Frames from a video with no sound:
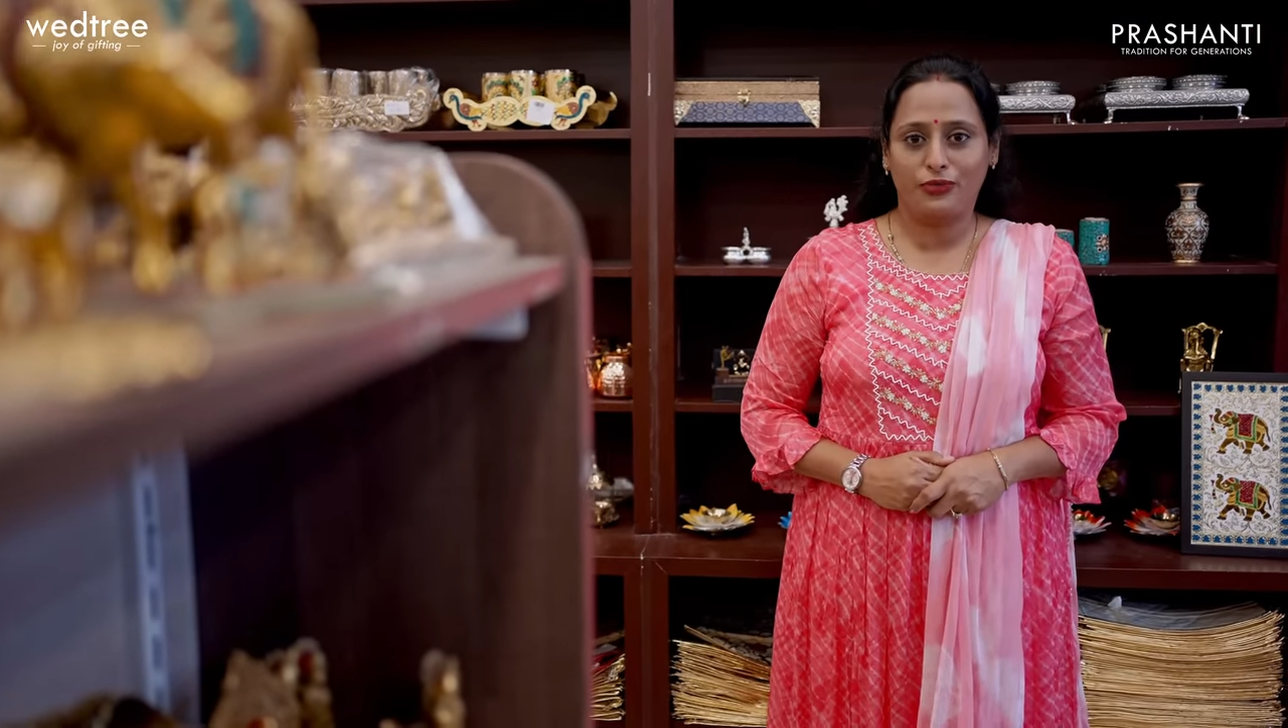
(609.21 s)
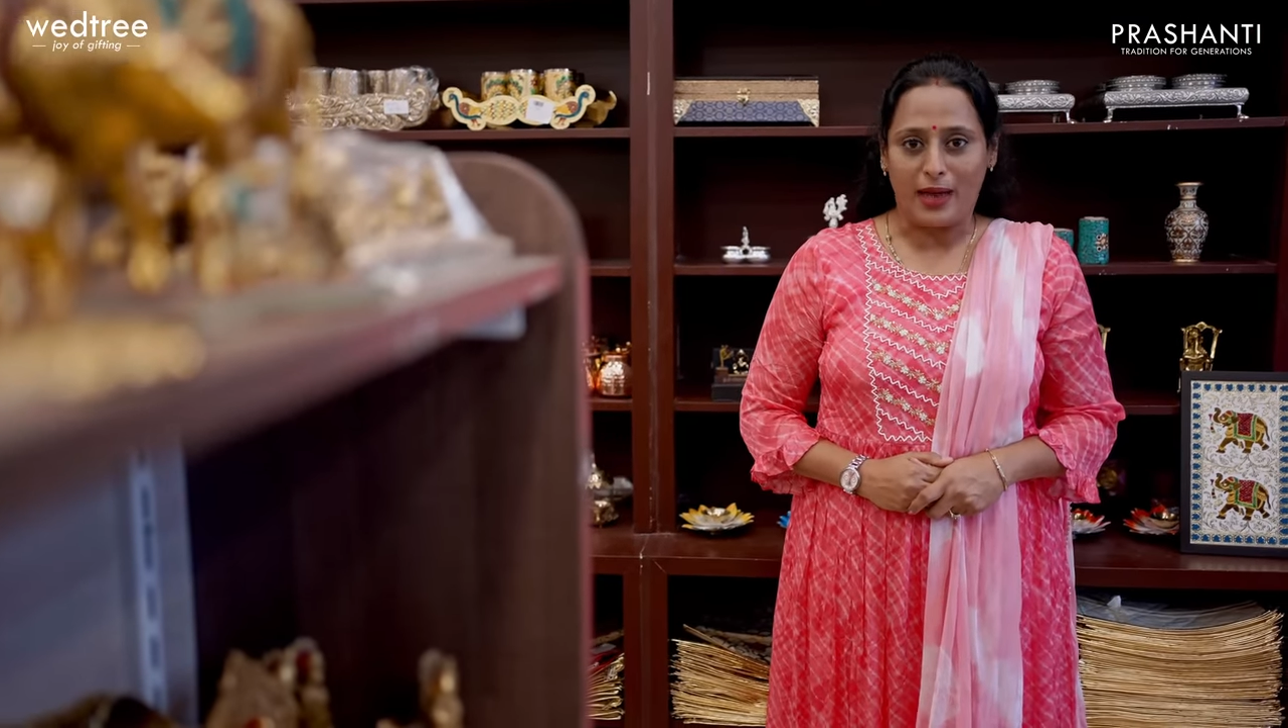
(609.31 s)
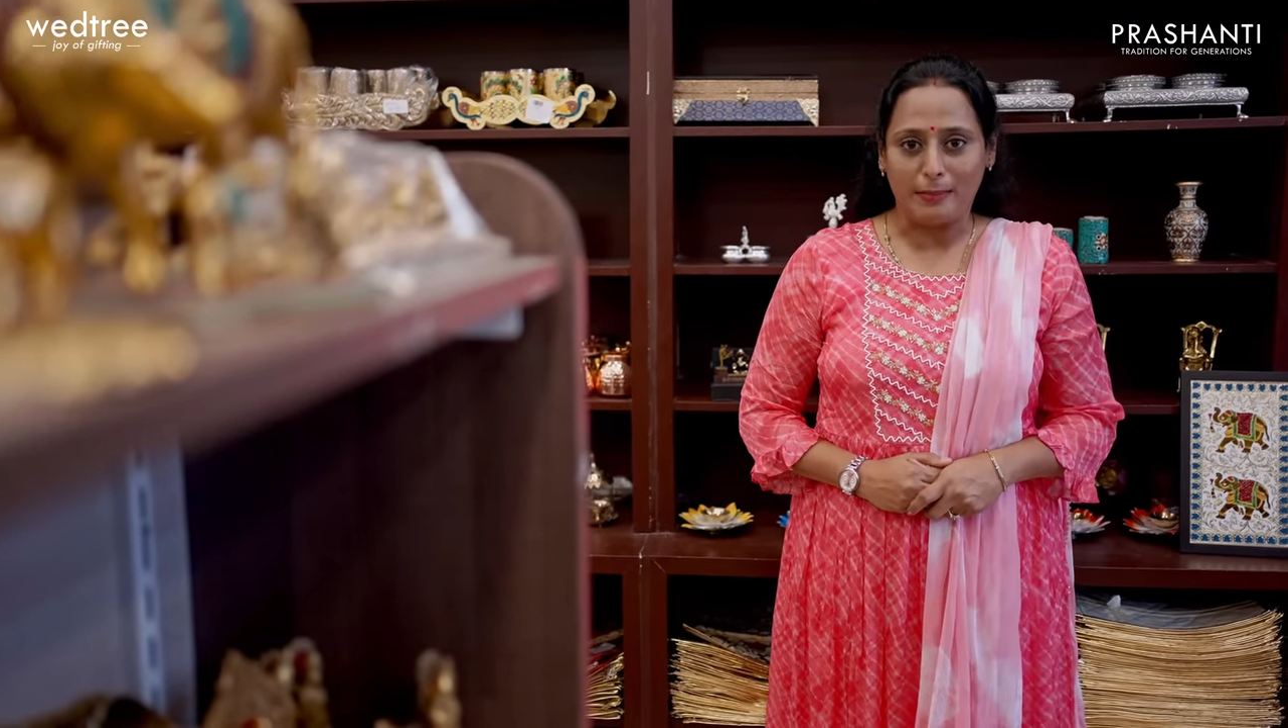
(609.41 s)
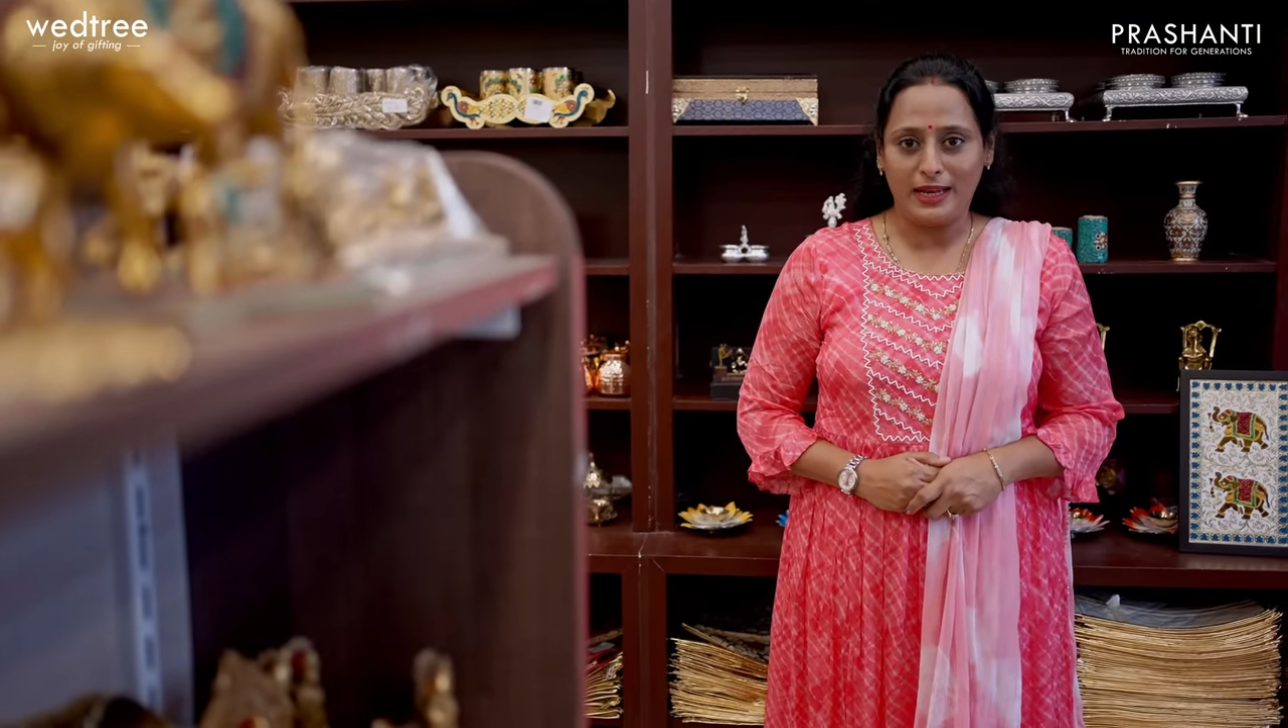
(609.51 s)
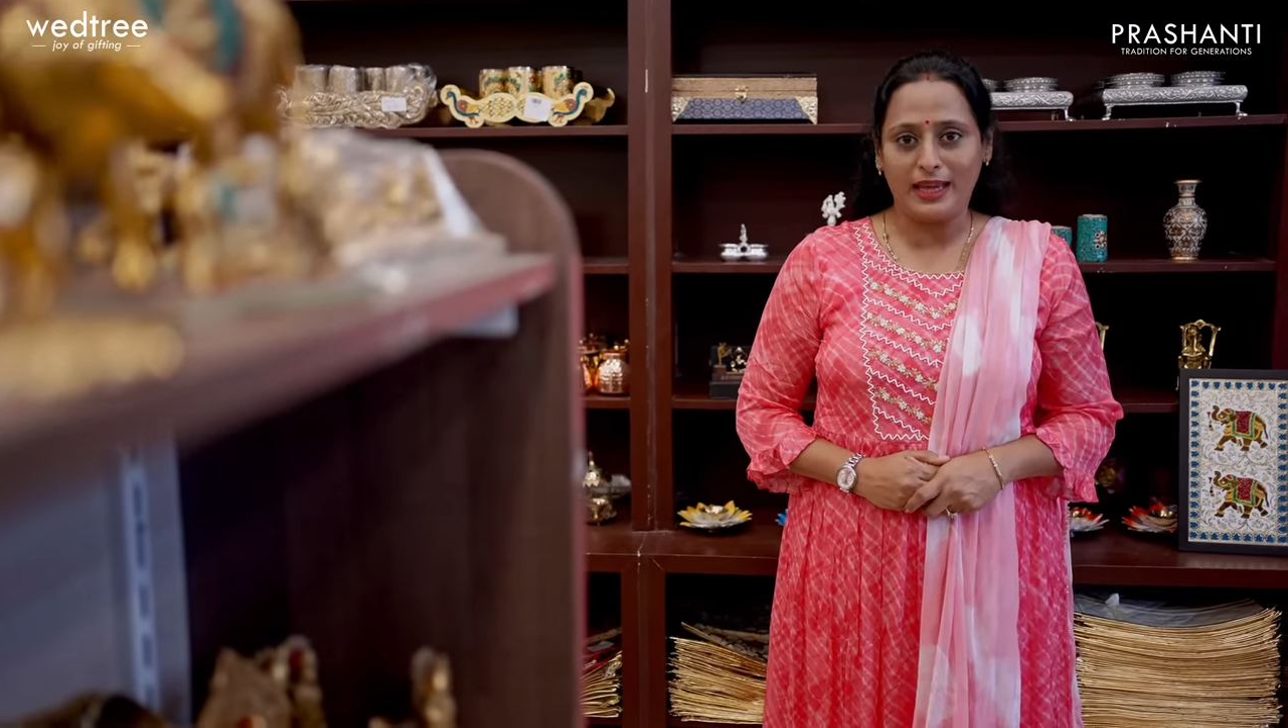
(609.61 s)

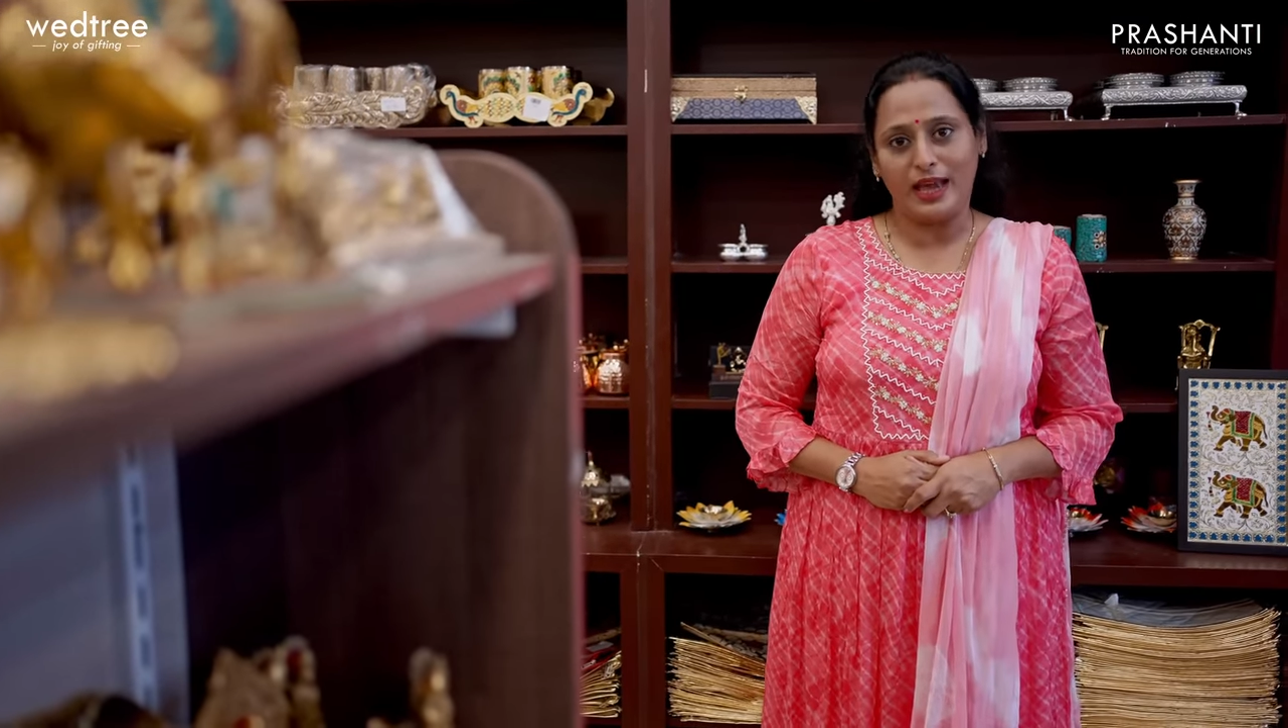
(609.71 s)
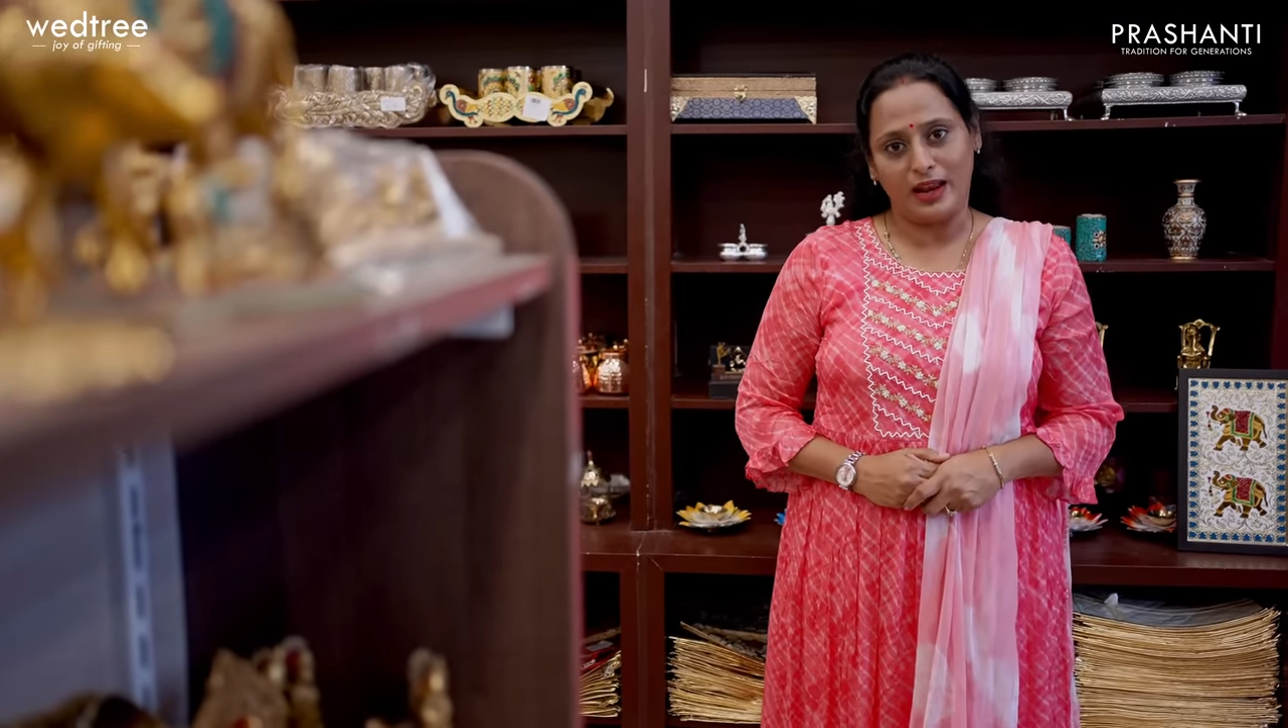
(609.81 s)
family